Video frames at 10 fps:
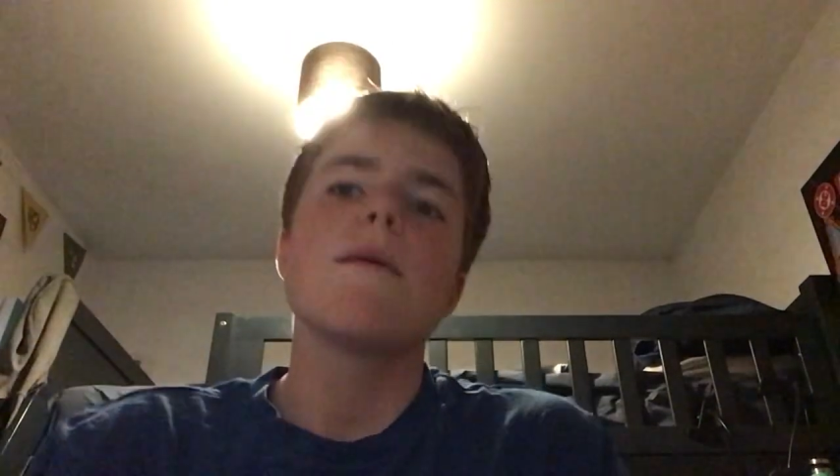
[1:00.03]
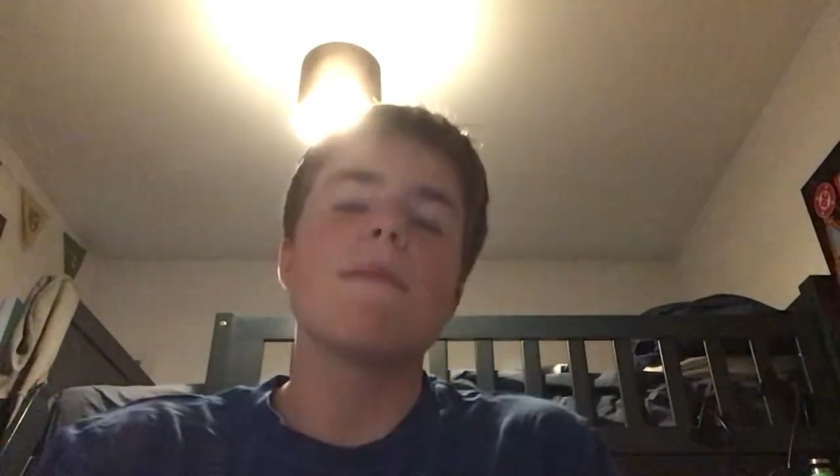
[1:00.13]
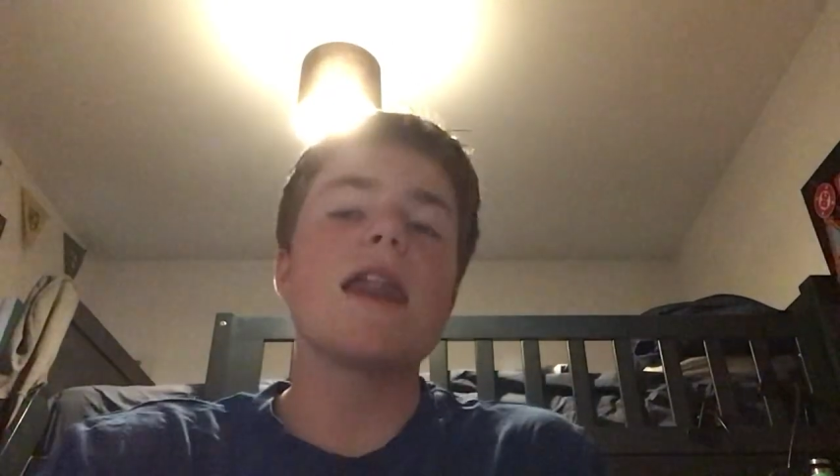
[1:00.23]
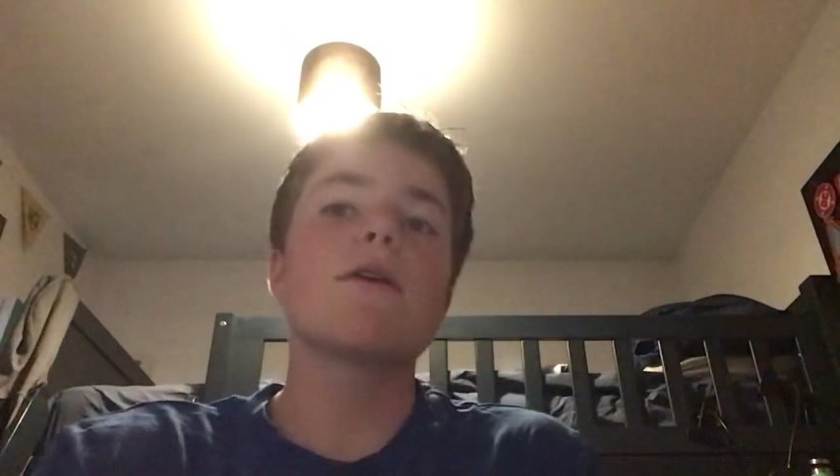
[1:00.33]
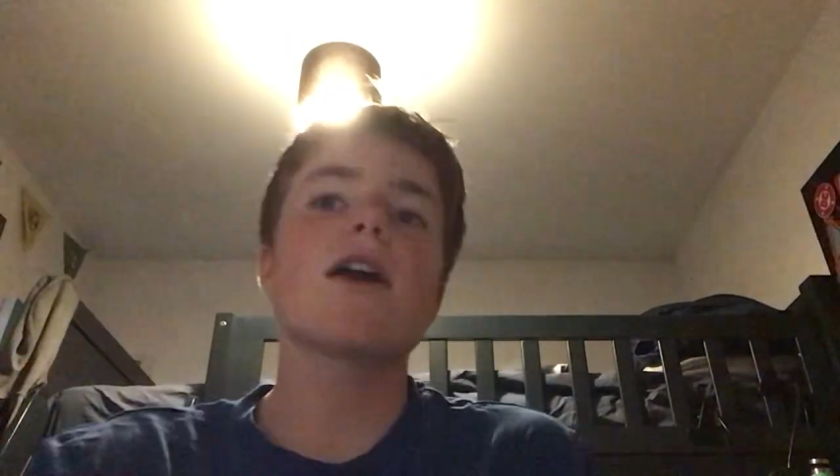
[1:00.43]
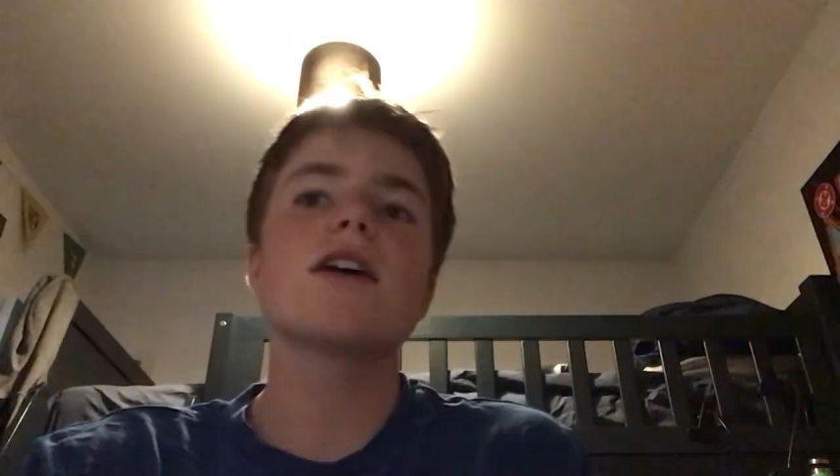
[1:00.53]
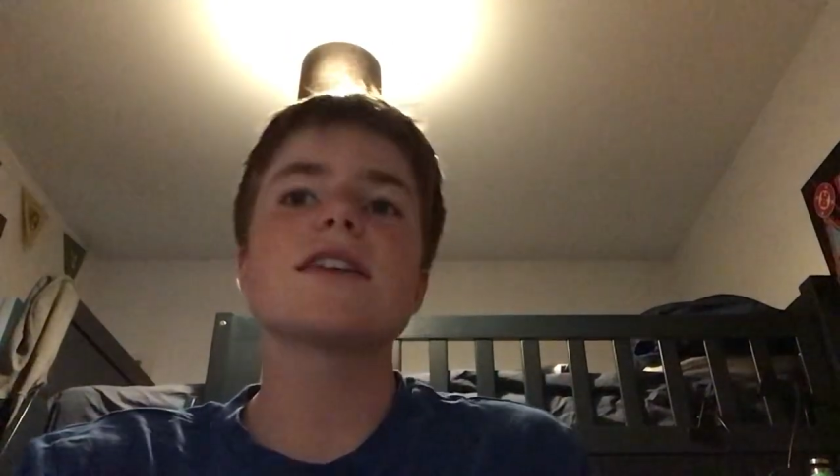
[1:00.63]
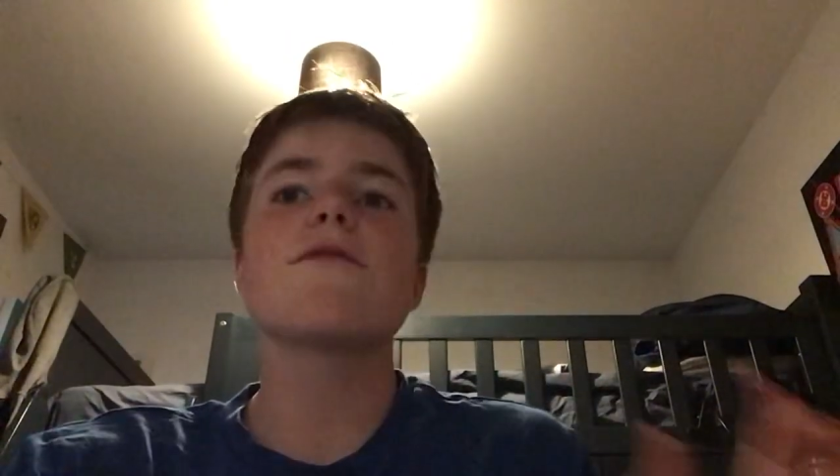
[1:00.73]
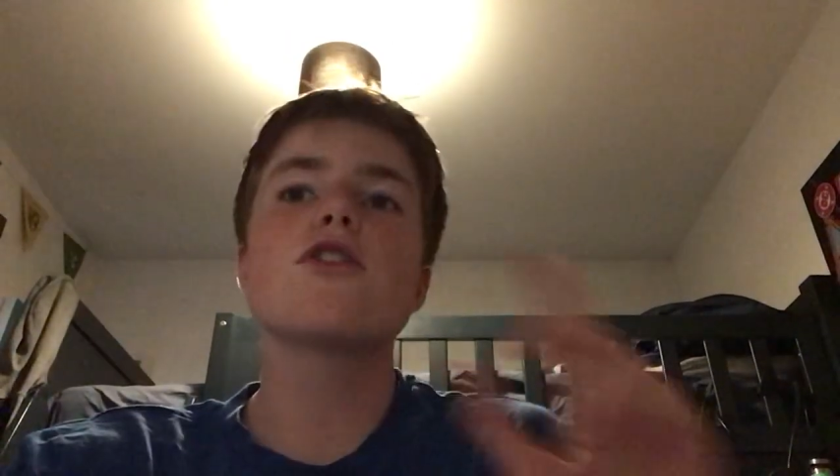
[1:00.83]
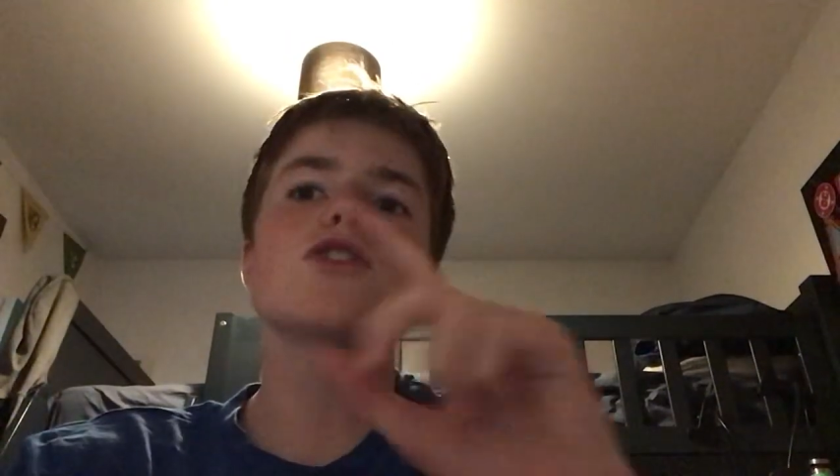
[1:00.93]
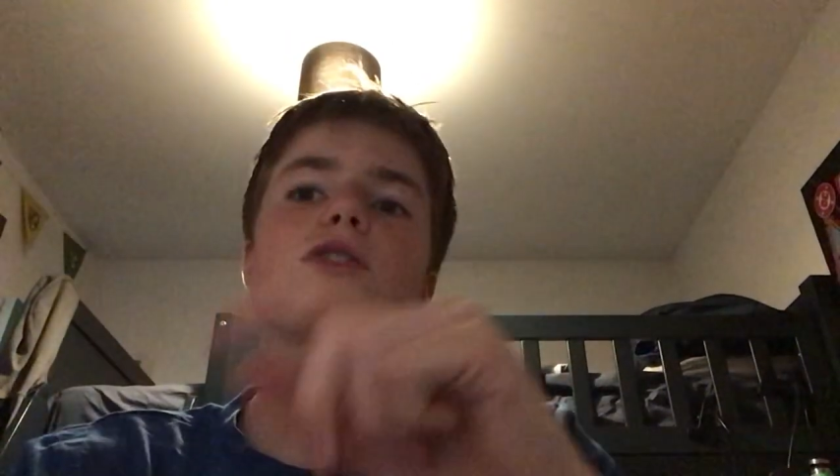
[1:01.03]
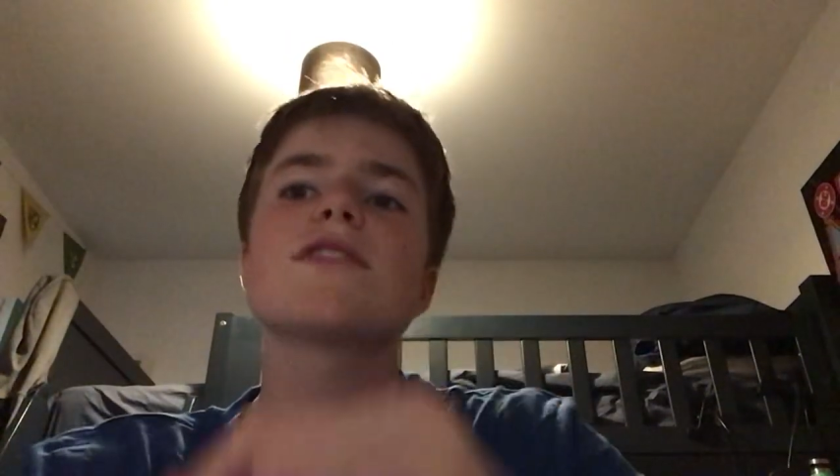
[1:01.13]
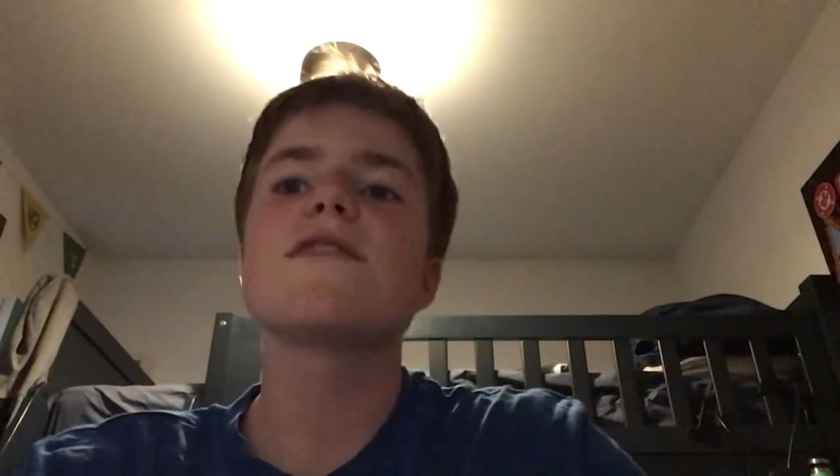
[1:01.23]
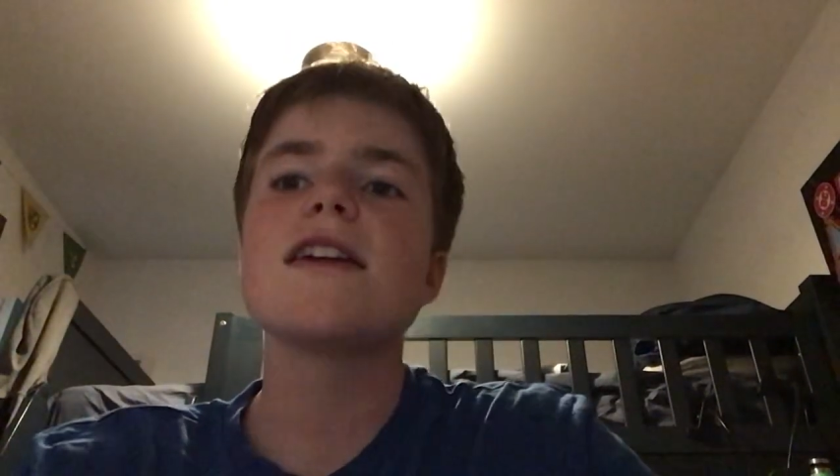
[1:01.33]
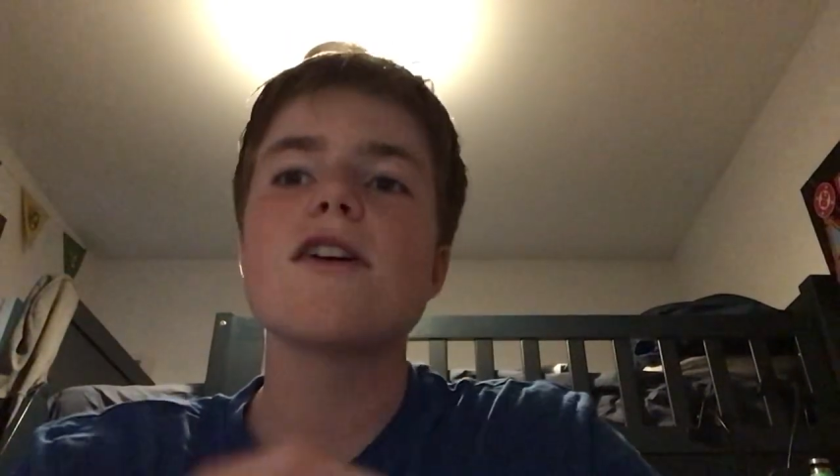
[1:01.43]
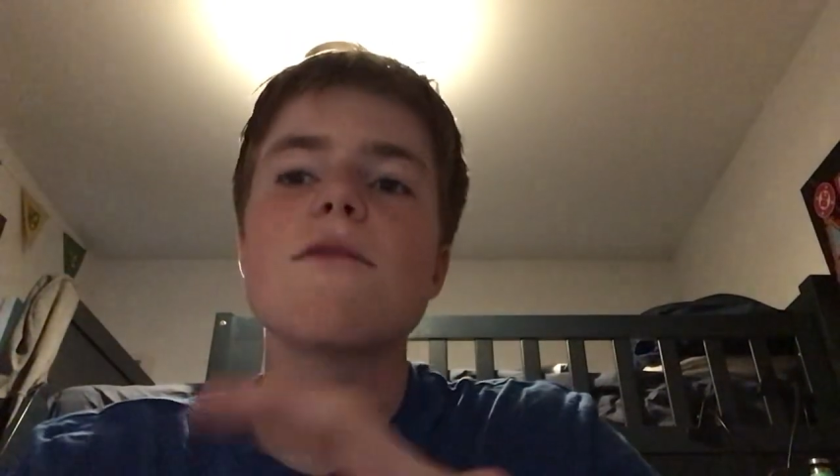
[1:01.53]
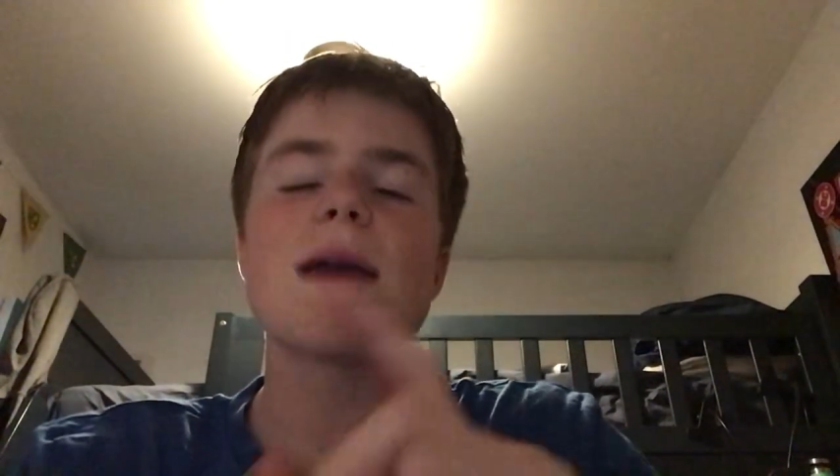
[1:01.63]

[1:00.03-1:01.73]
But anyway, guys, if you enjoyed this video,